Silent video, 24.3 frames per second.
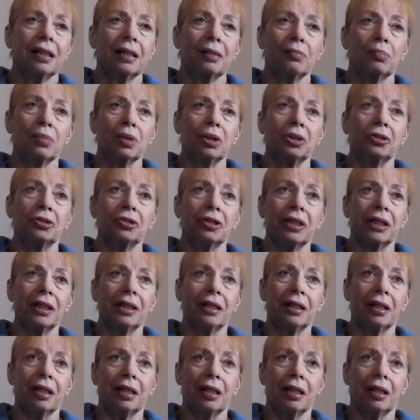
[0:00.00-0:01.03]
and
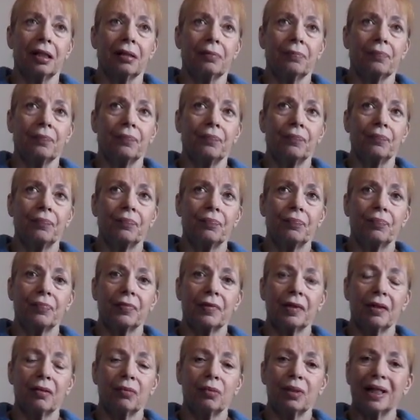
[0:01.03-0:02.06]
wondering
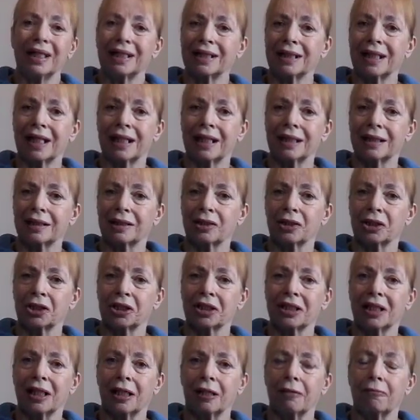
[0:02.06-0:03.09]
where to get such
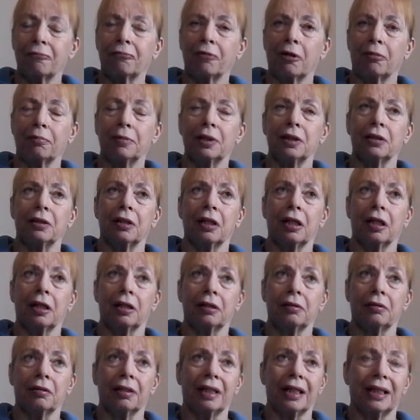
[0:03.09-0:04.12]
a thing from
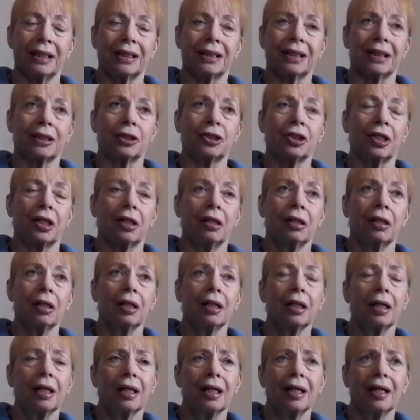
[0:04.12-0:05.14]
and etc.
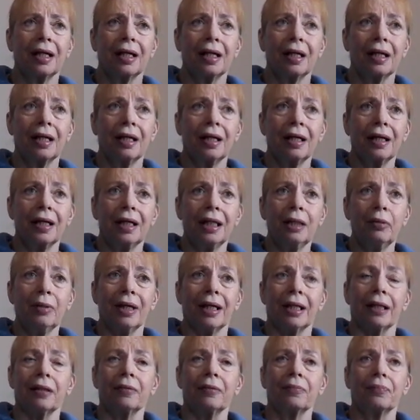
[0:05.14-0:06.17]

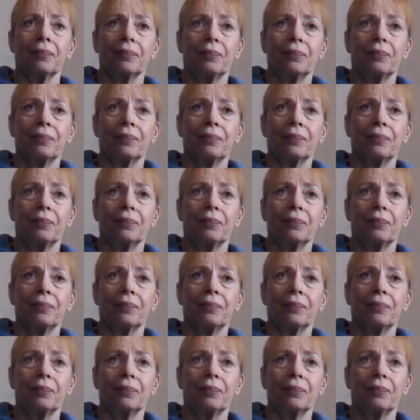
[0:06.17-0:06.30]
Anyway,